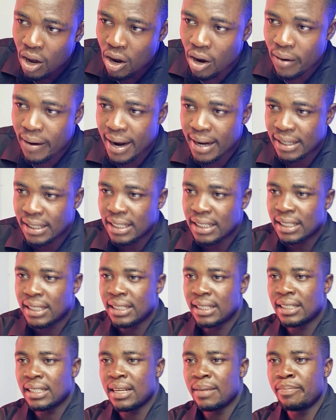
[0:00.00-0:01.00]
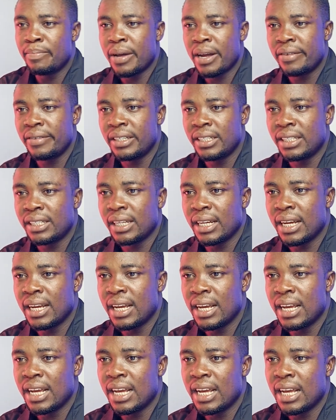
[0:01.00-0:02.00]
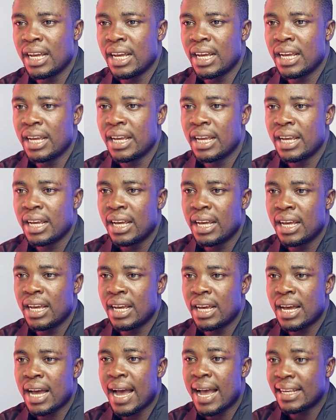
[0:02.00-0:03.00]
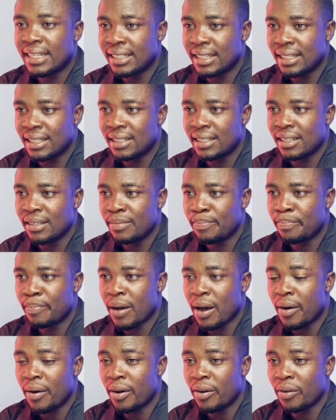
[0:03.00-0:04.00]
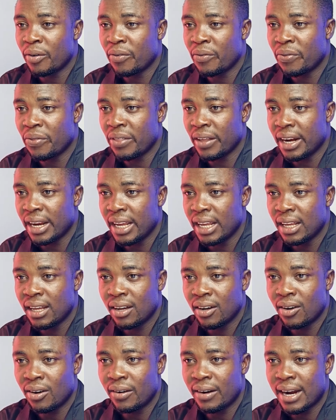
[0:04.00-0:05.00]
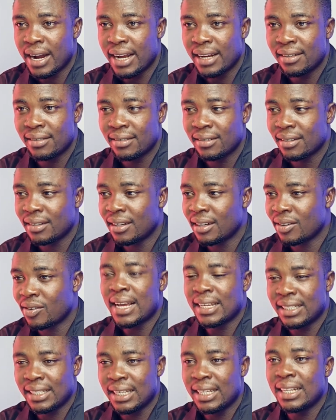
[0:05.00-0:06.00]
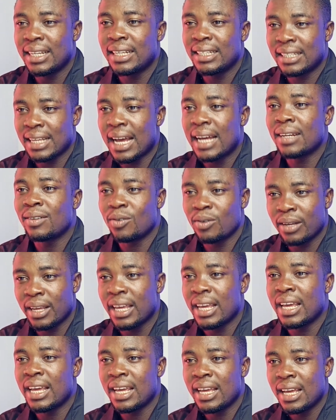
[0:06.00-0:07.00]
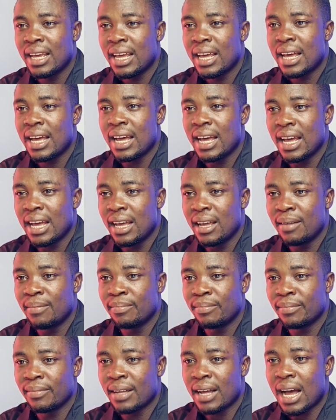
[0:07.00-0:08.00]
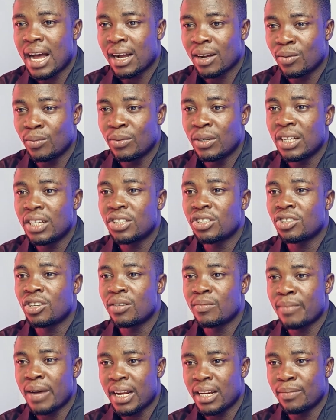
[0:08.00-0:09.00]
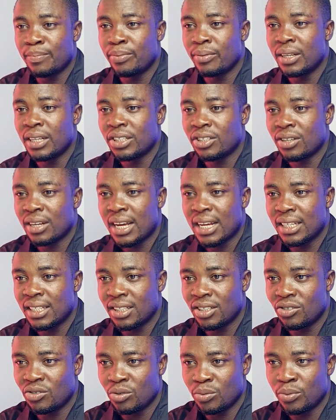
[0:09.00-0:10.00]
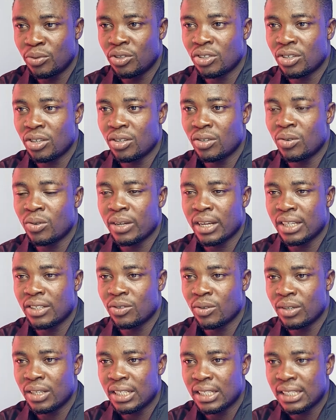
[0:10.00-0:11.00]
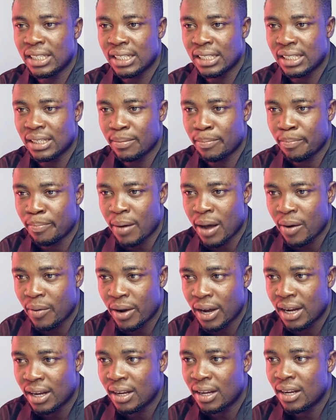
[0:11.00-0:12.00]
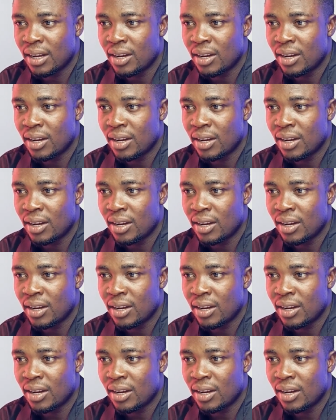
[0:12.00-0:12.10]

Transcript: All right, this is a bearish ICT Power of Three. All right, I see this at okay, accumulation, manipulation, and distribution. Okay, so this is the power.